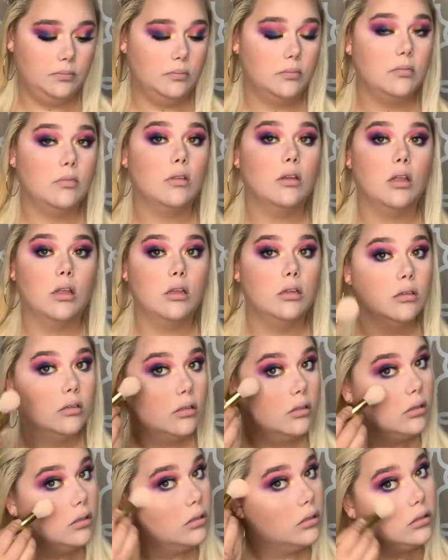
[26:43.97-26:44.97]

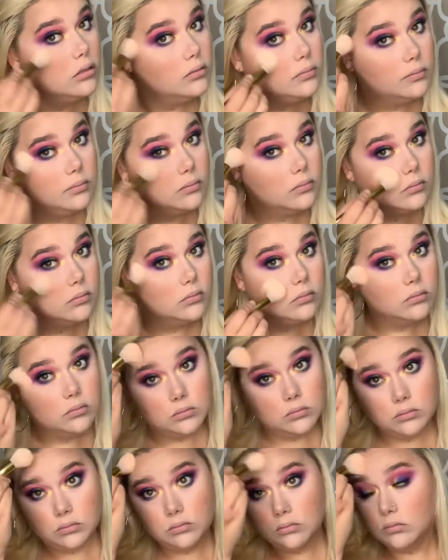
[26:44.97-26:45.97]

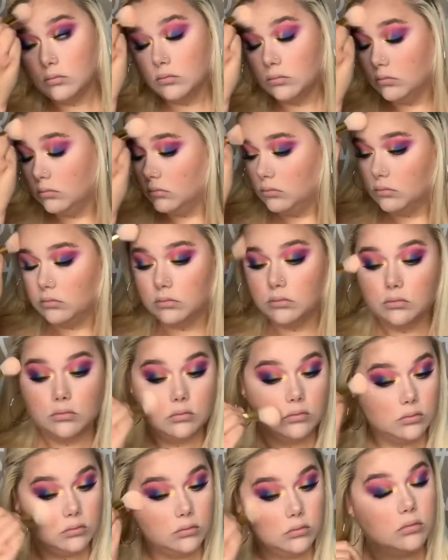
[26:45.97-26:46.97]

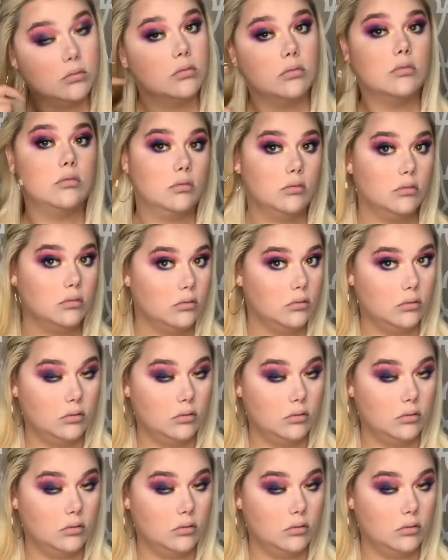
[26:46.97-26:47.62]
(no one is talking)